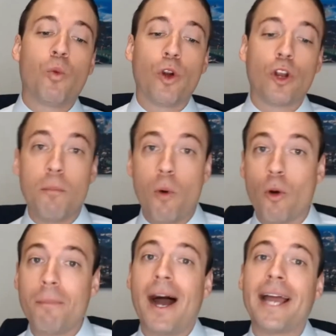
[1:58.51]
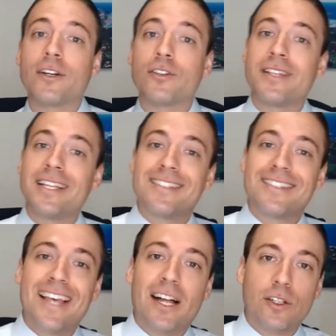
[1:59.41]
work more buyers than
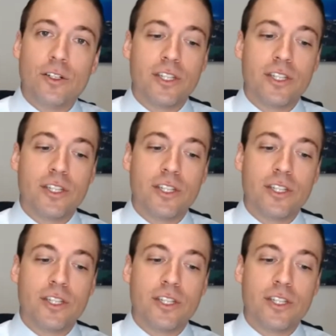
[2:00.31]
sellers.